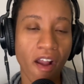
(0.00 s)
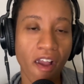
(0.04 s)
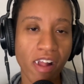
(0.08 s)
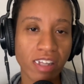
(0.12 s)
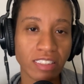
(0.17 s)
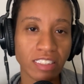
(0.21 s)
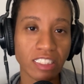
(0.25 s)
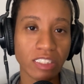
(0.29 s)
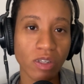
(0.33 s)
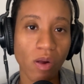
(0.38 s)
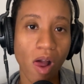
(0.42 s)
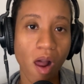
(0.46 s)

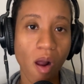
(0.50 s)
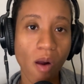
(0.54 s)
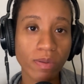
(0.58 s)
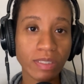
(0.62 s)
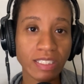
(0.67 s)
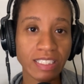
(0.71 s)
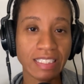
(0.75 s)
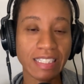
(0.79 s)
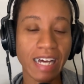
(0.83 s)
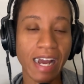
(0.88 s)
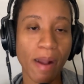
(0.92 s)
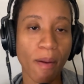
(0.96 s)
And so I
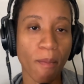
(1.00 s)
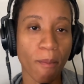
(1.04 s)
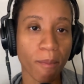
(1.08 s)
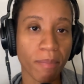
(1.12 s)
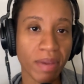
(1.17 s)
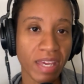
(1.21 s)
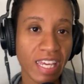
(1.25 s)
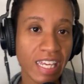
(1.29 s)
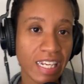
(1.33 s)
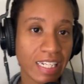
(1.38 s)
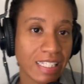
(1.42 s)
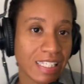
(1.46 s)
was like
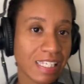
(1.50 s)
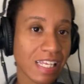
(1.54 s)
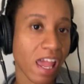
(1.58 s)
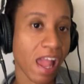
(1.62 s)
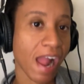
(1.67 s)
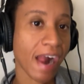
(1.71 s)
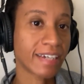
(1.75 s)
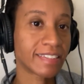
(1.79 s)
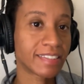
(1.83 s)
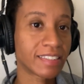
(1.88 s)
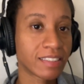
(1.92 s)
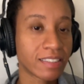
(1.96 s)
beat.
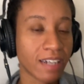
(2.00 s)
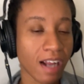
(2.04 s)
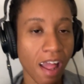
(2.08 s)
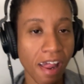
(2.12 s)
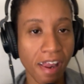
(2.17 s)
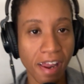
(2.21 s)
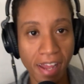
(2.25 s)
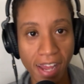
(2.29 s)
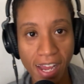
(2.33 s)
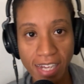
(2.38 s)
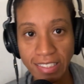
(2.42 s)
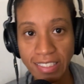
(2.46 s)

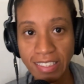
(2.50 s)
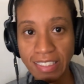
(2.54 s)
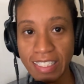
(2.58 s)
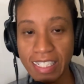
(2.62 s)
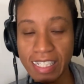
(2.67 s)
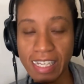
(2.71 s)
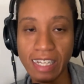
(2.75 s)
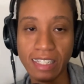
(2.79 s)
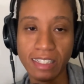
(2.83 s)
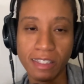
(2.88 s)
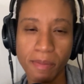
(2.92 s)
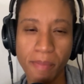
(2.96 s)
Like I didn't
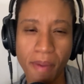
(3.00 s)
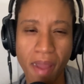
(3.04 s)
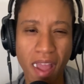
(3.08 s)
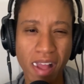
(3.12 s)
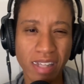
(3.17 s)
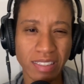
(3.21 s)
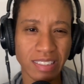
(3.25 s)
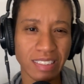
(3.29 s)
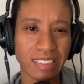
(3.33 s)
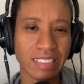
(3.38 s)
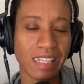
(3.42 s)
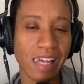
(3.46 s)
get out the bed
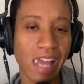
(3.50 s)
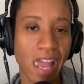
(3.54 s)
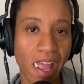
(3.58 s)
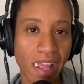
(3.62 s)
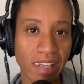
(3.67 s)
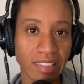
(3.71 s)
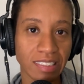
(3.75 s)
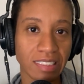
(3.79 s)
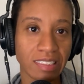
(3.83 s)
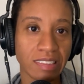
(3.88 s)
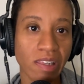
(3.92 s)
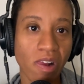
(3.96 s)
until
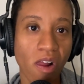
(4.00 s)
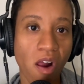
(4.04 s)
like